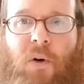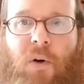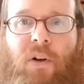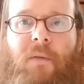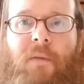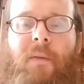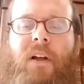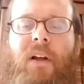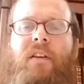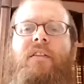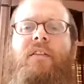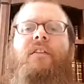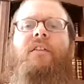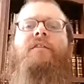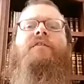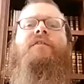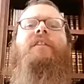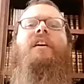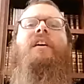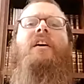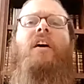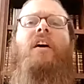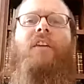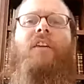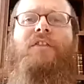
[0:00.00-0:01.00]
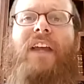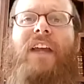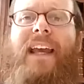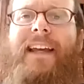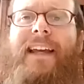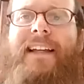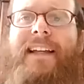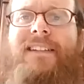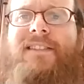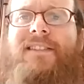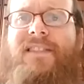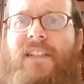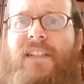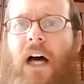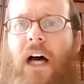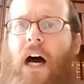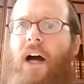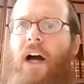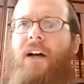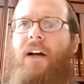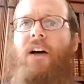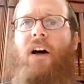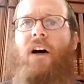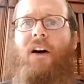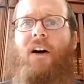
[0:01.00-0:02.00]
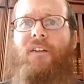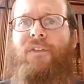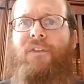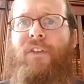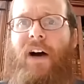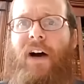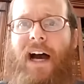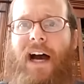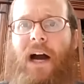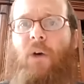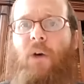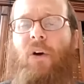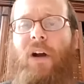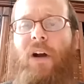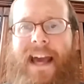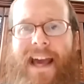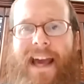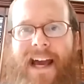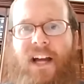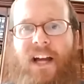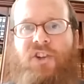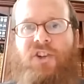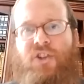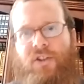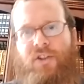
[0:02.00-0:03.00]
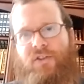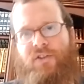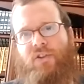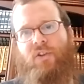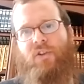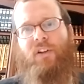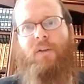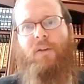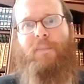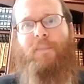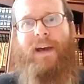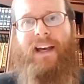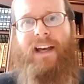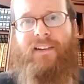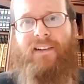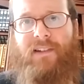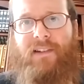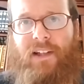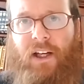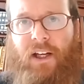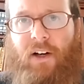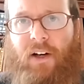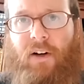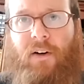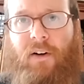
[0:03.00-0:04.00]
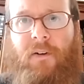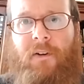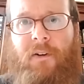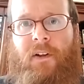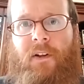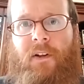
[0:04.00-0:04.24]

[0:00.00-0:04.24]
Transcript: a month of, of taking stock of our actions during the past year.